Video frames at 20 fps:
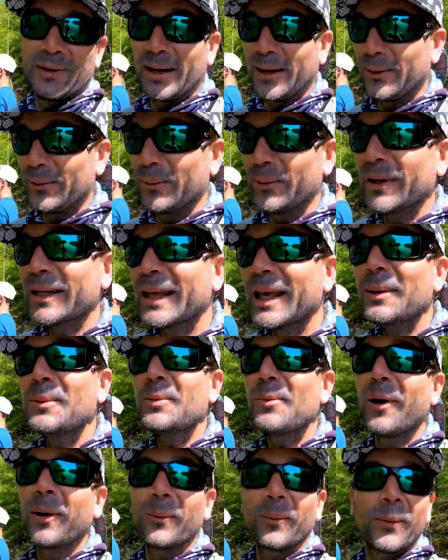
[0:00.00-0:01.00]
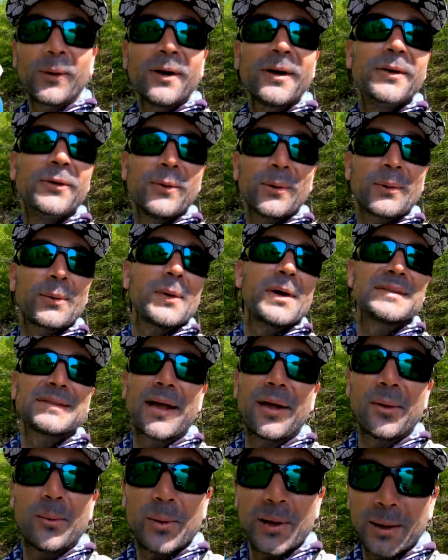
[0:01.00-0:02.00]
Now, keep in mind, we're in northwest
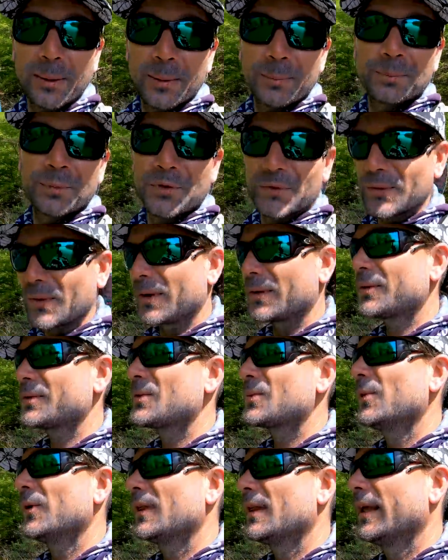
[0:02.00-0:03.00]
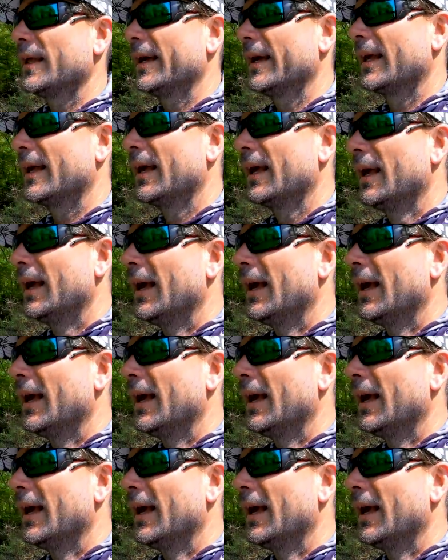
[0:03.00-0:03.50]
Alabama, and it's caught on Smith Lake.